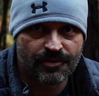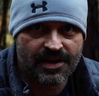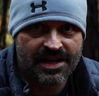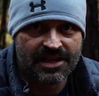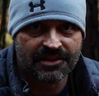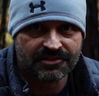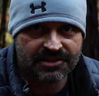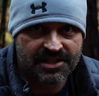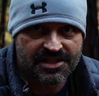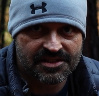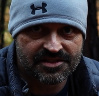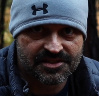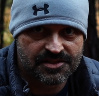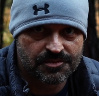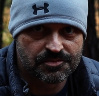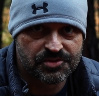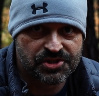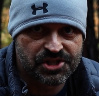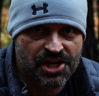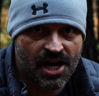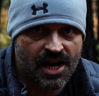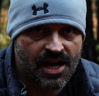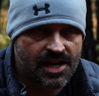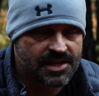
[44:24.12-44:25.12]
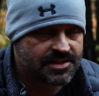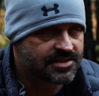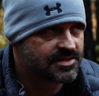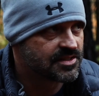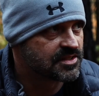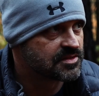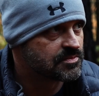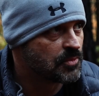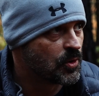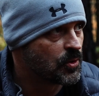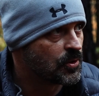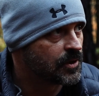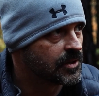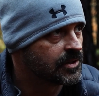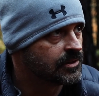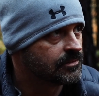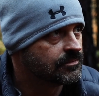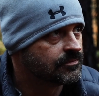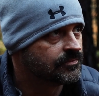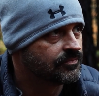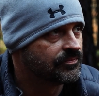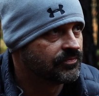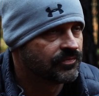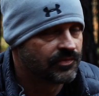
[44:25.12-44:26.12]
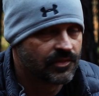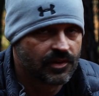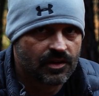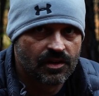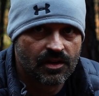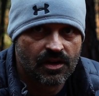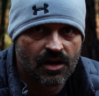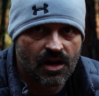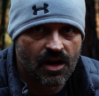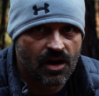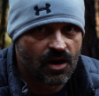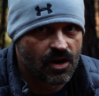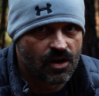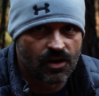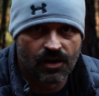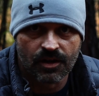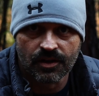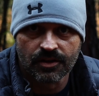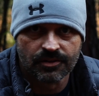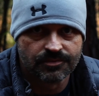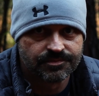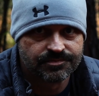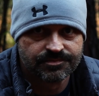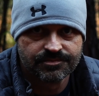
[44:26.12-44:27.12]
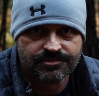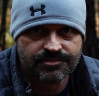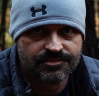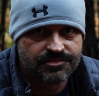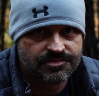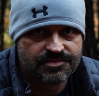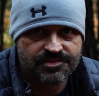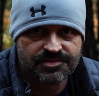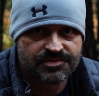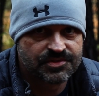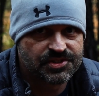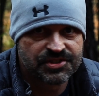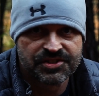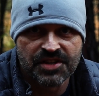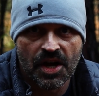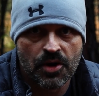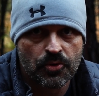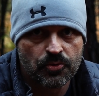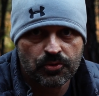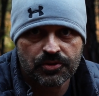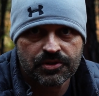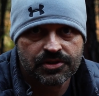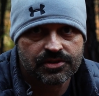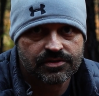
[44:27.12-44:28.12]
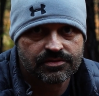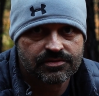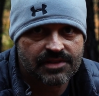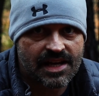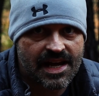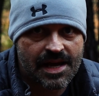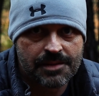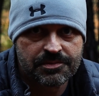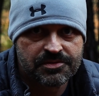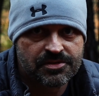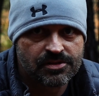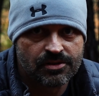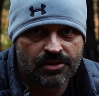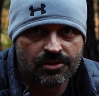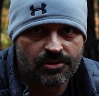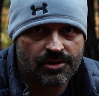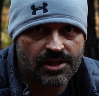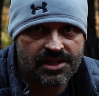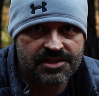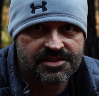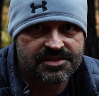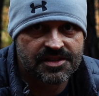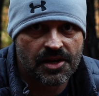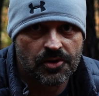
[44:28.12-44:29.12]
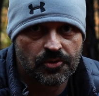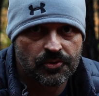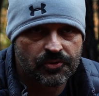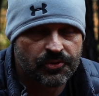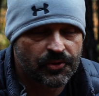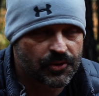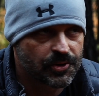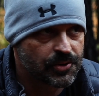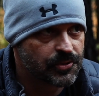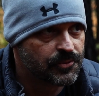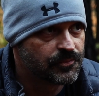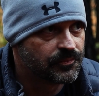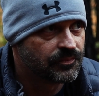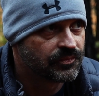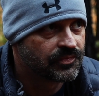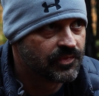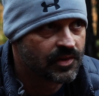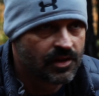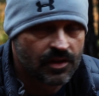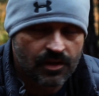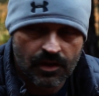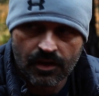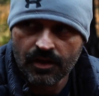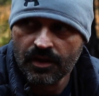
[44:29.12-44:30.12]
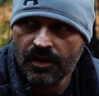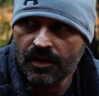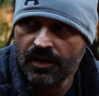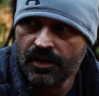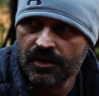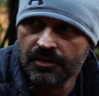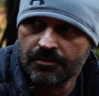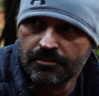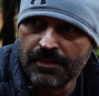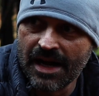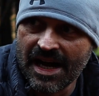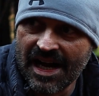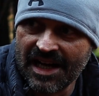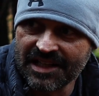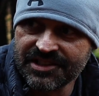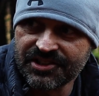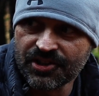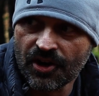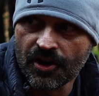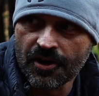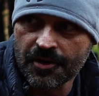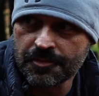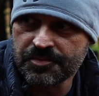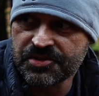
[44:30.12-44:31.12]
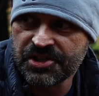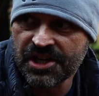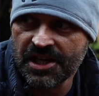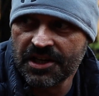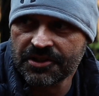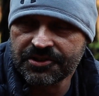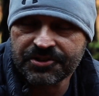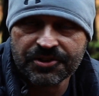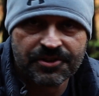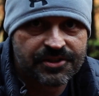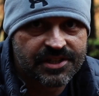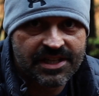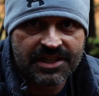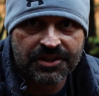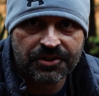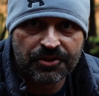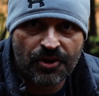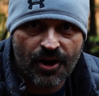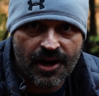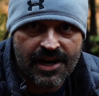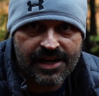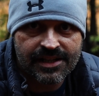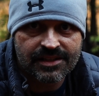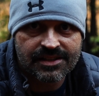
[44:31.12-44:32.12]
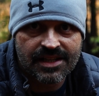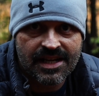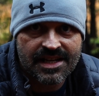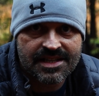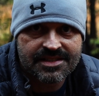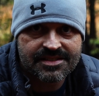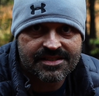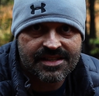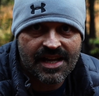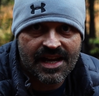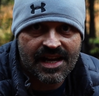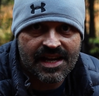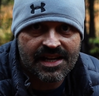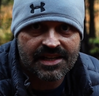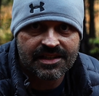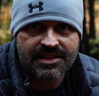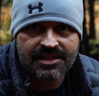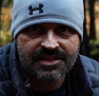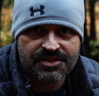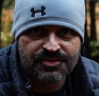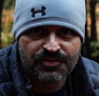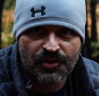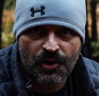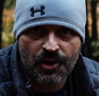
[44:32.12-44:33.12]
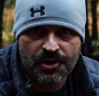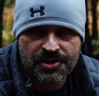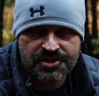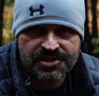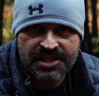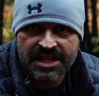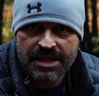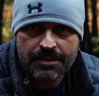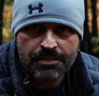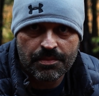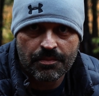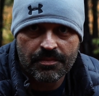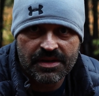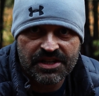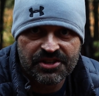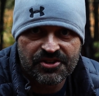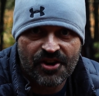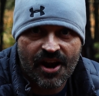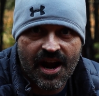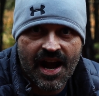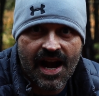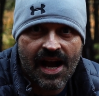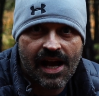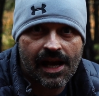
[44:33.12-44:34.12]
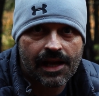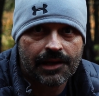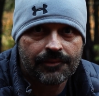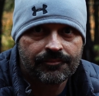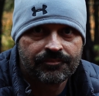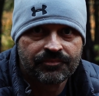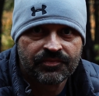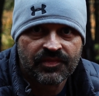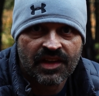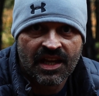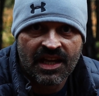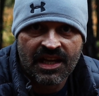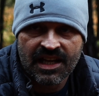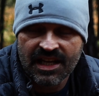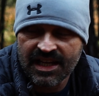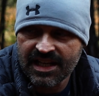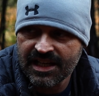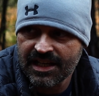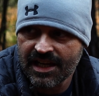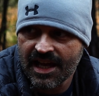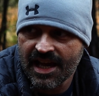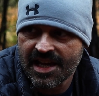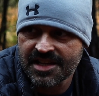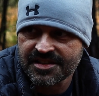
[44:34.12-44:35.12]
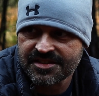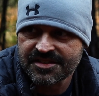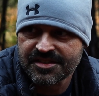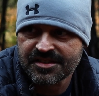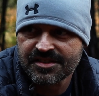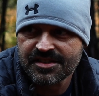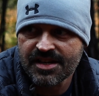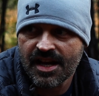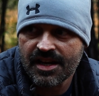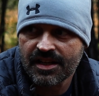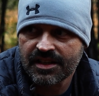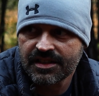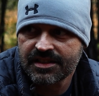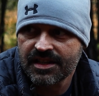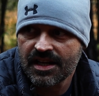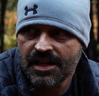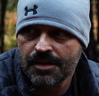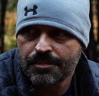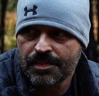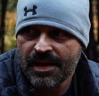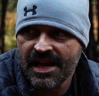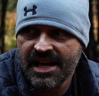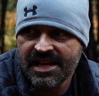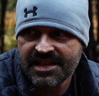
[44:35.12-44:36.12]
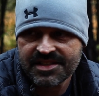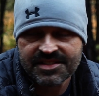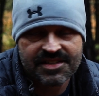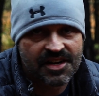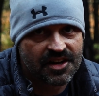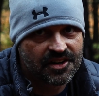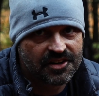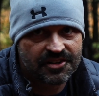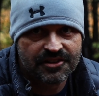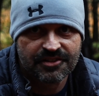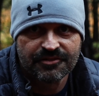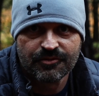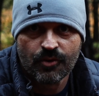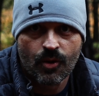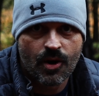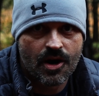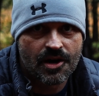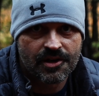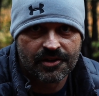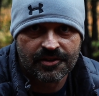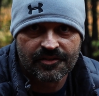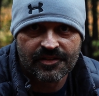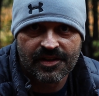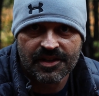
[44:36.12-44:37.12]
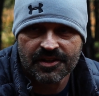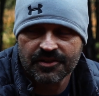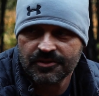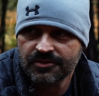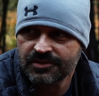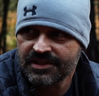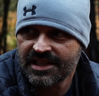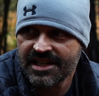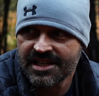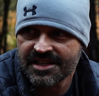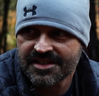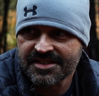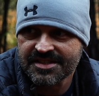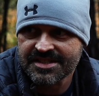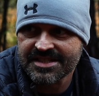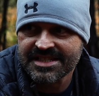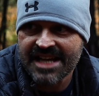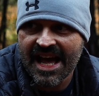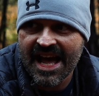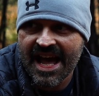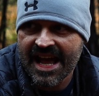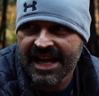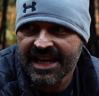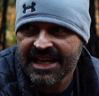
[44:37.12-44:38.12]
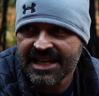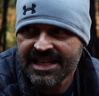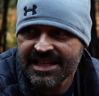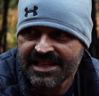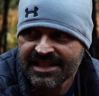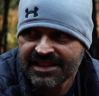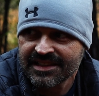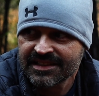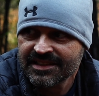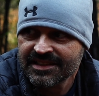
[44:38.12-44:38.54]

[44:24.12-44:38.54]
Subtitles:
around getting some shots this morning, are soaked, absolutely soaked through. My tarp shelter did great last night as far as keeping me dry. It has sucked up a ton of water though. It is saggy